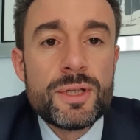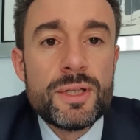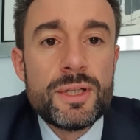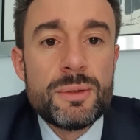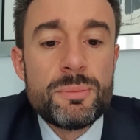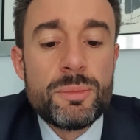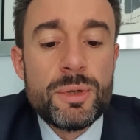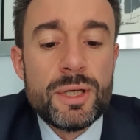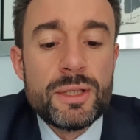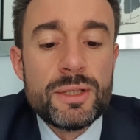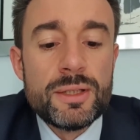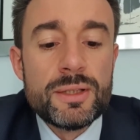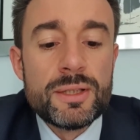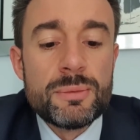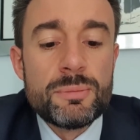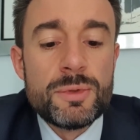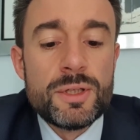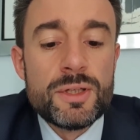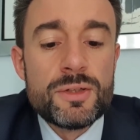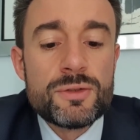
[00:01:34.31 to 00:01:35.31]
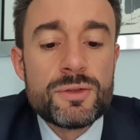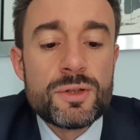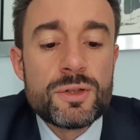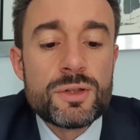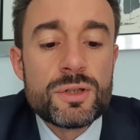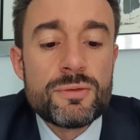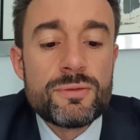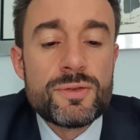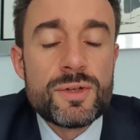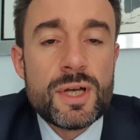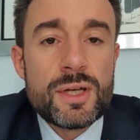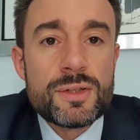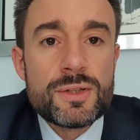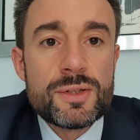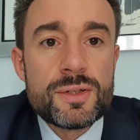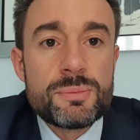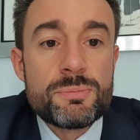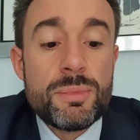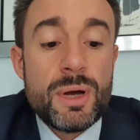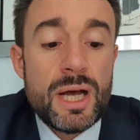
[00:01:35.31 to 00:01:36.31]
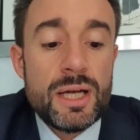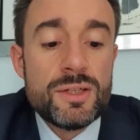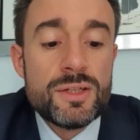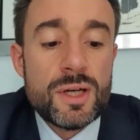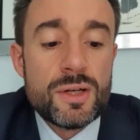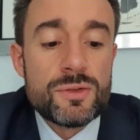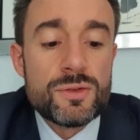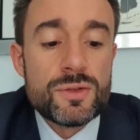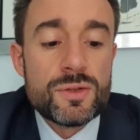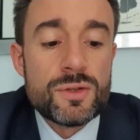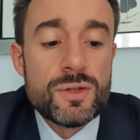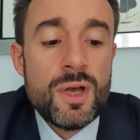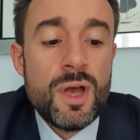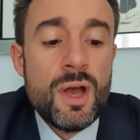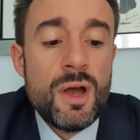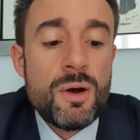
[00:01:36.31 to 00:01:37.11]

independent administration of justice by judges